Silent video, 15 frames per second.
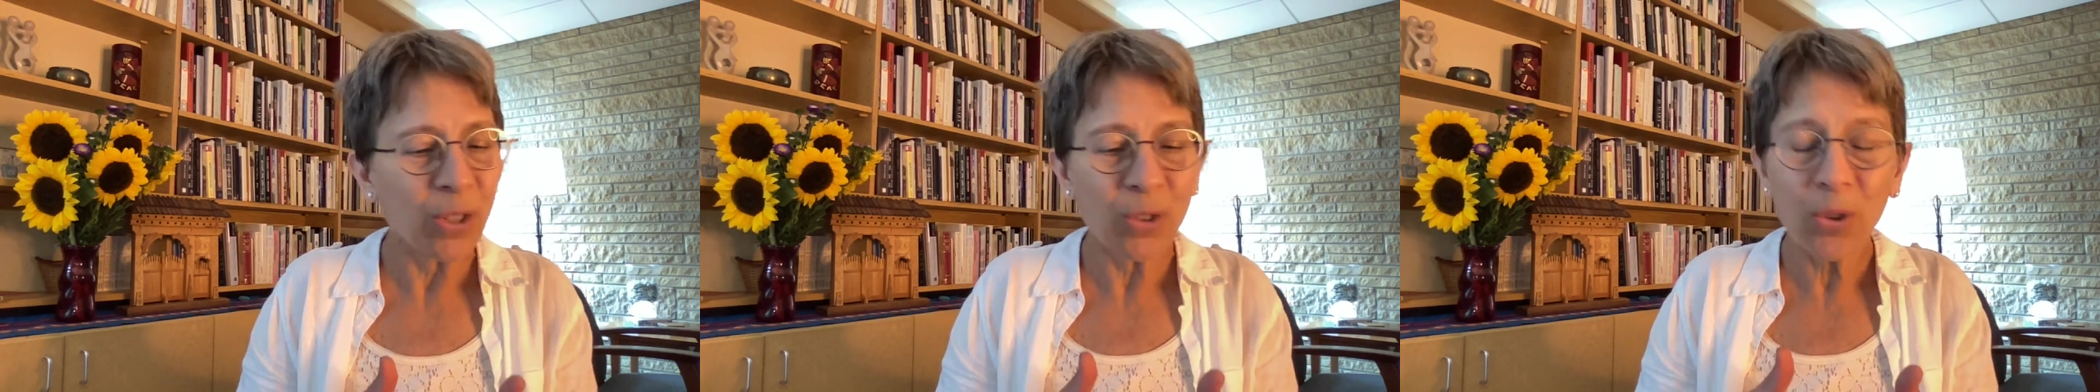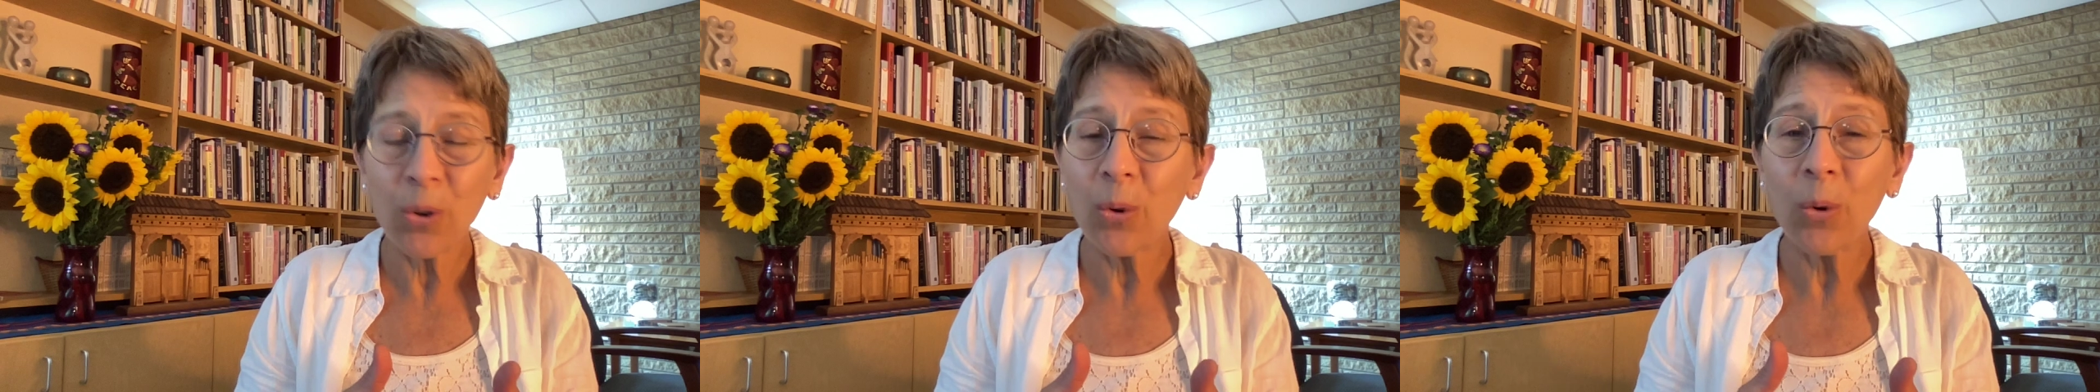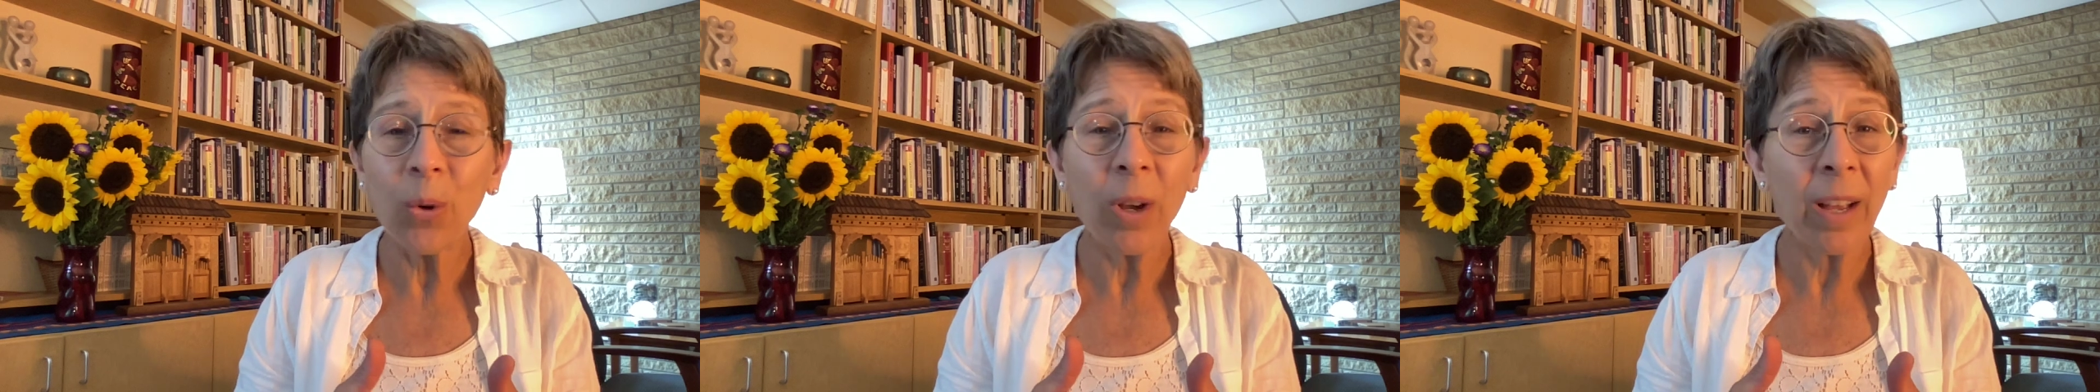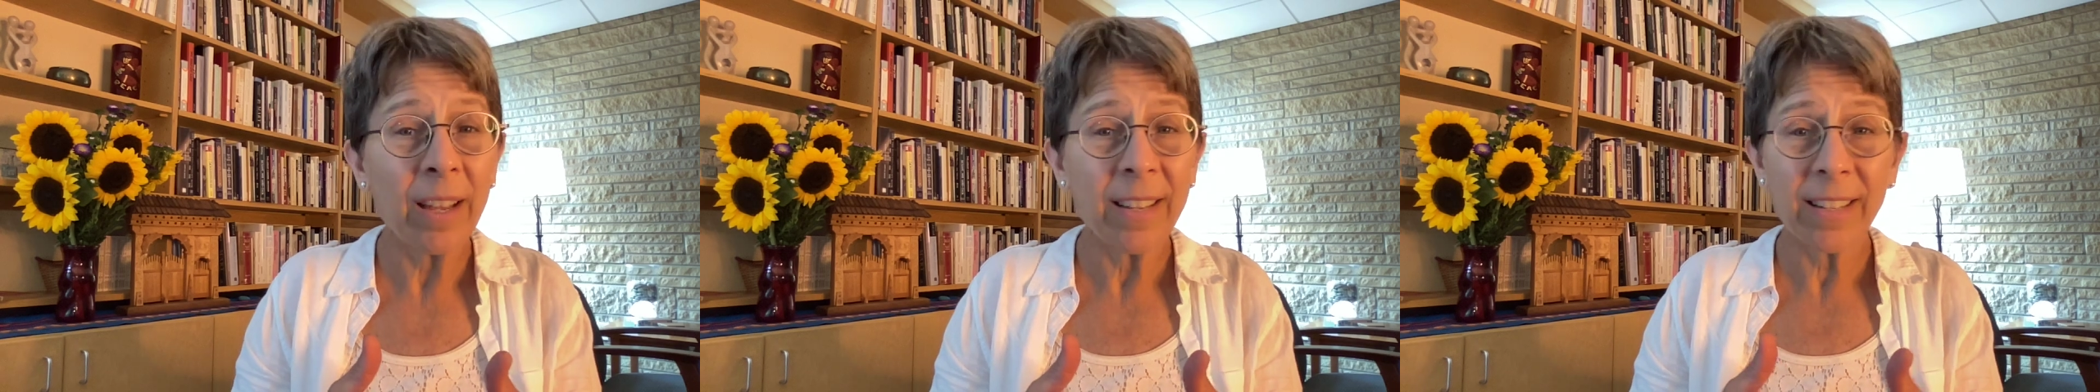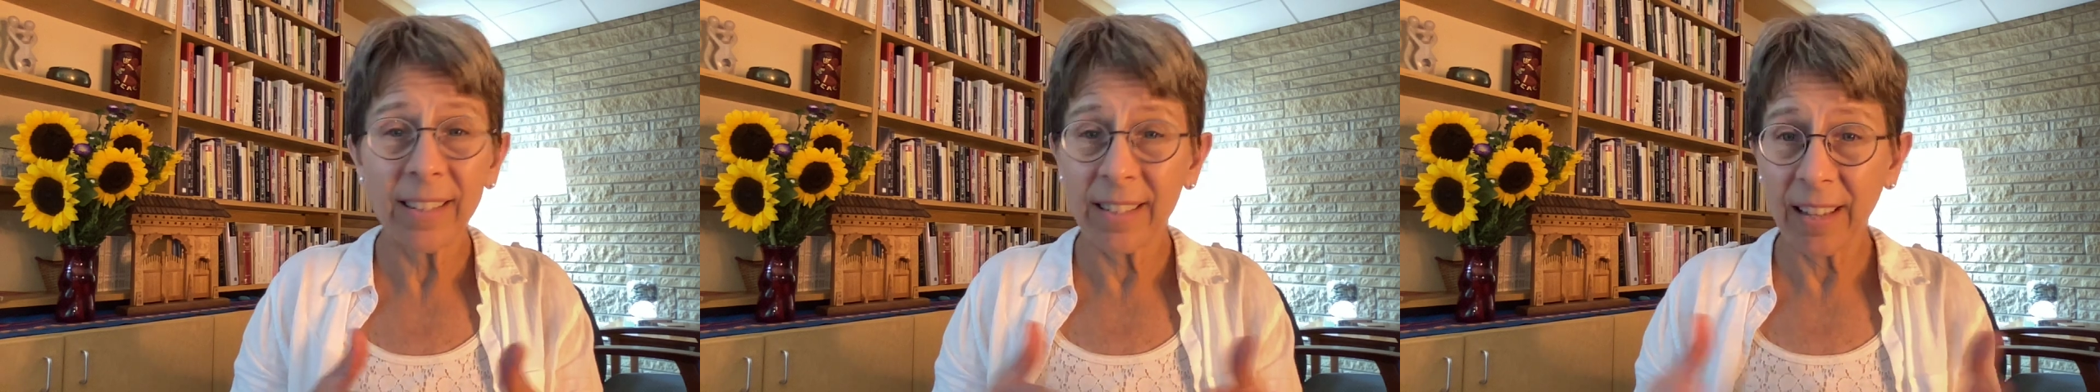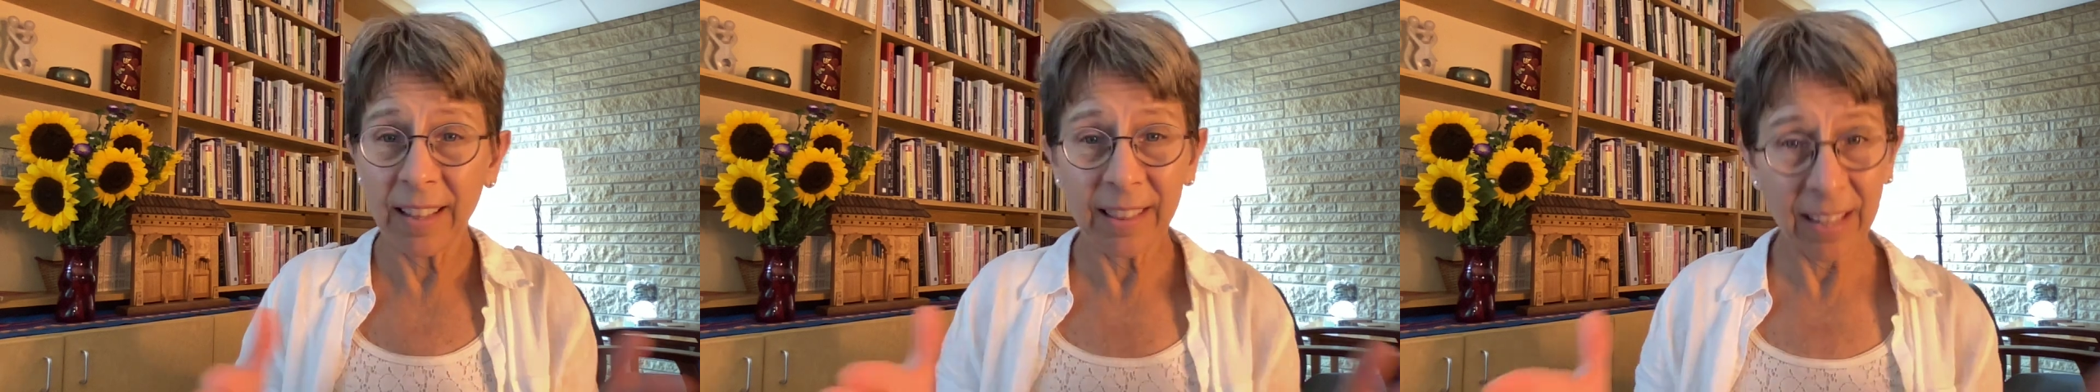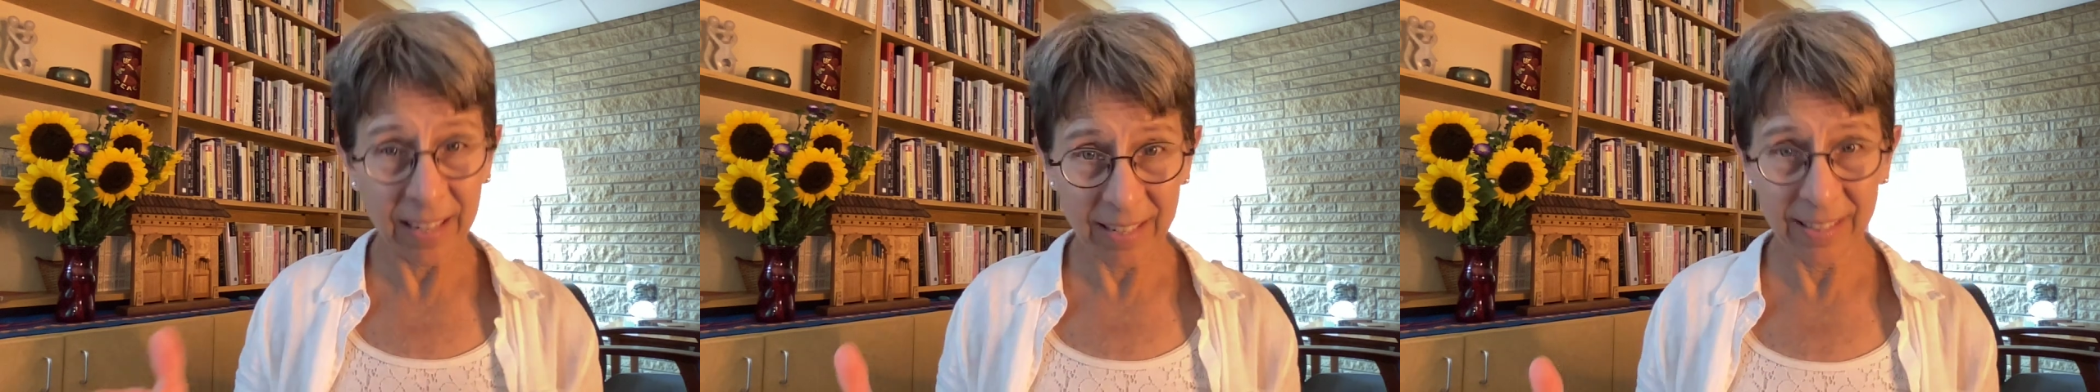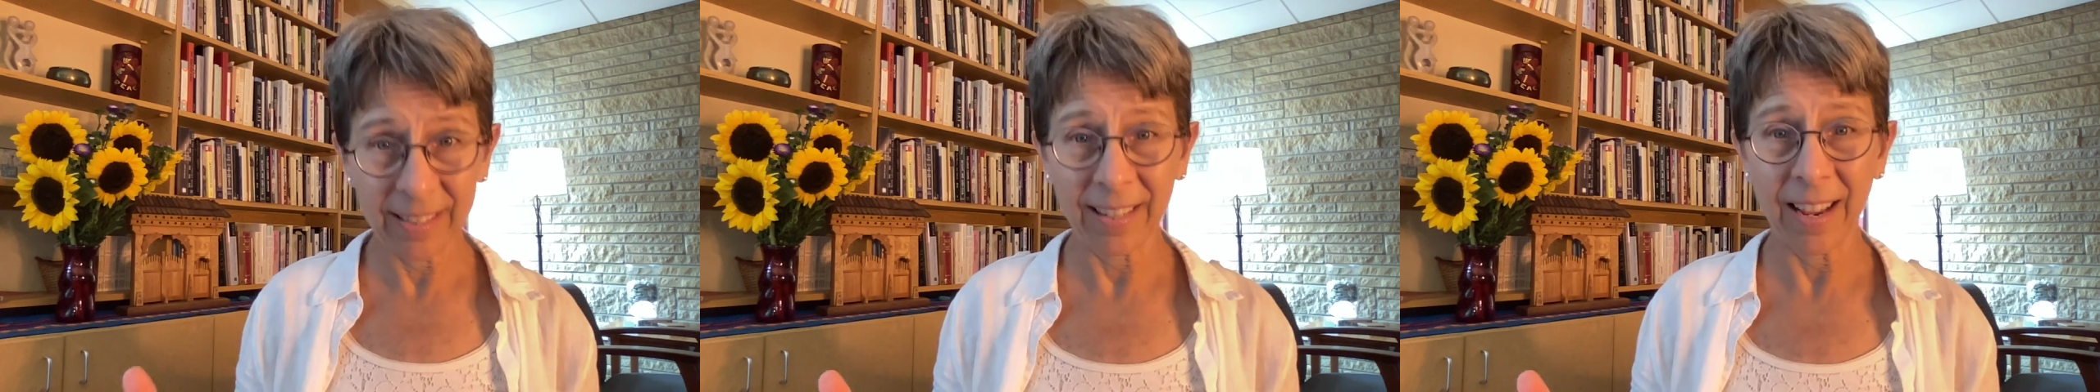to set that
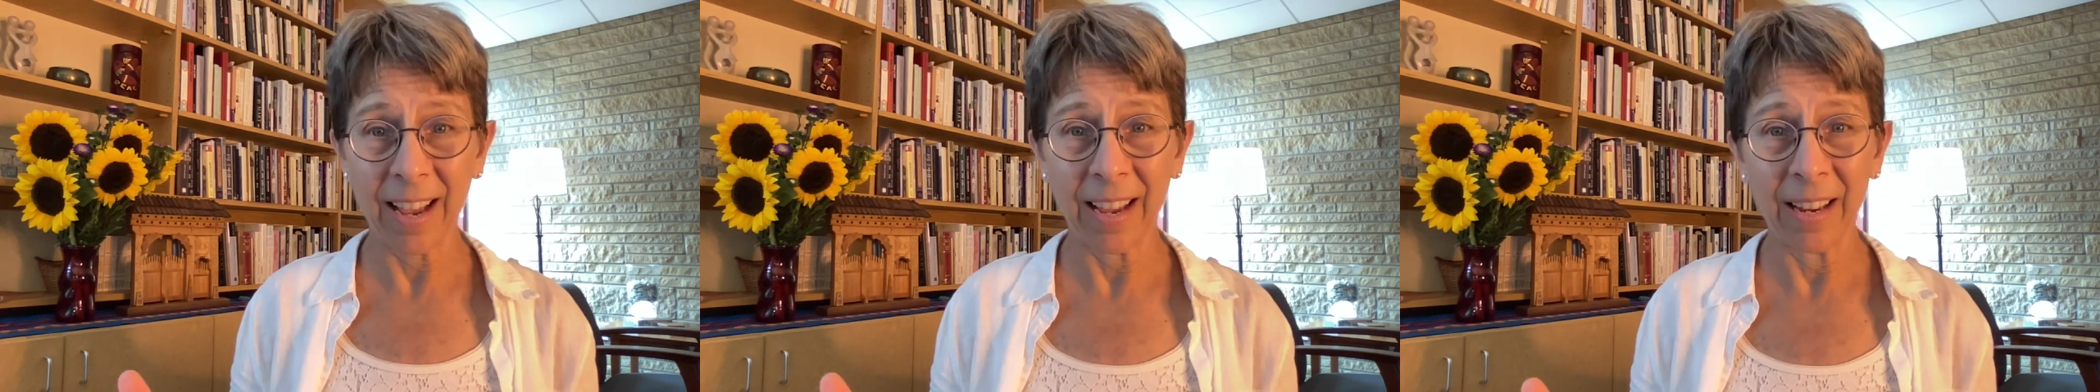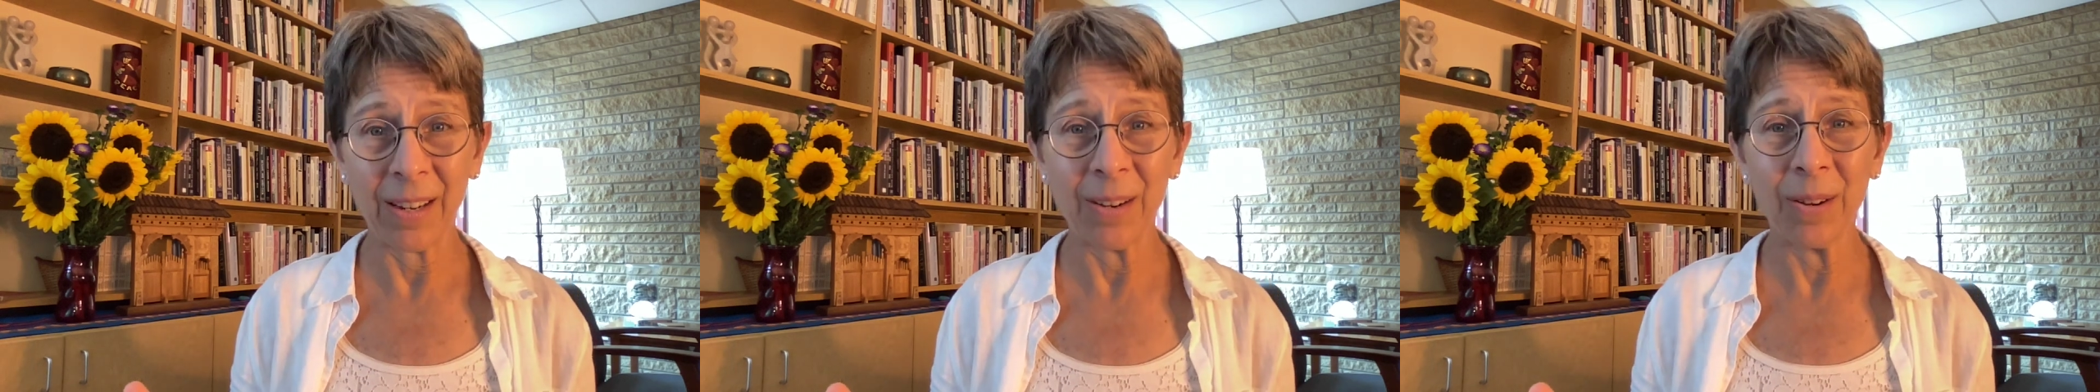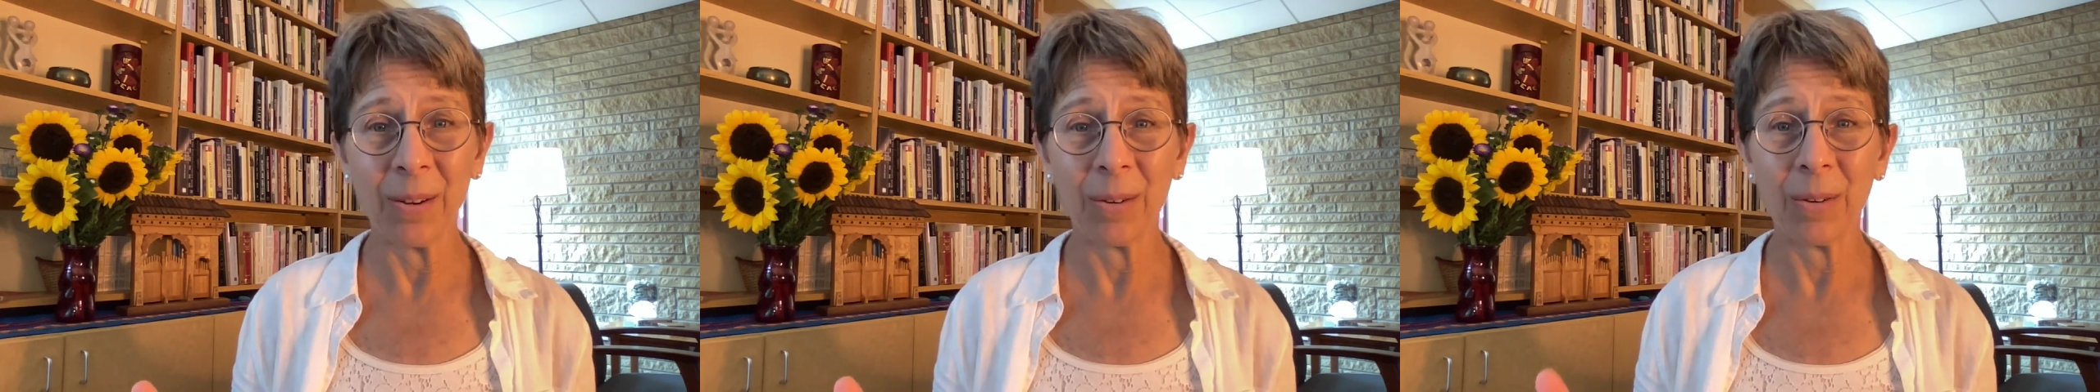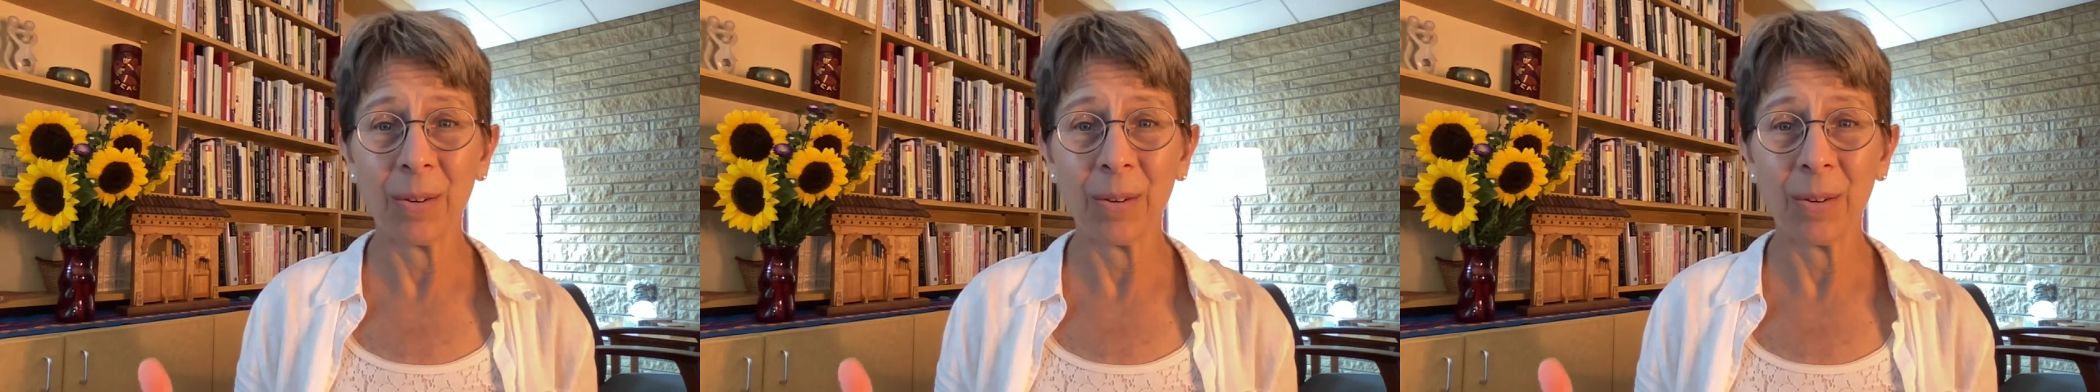aside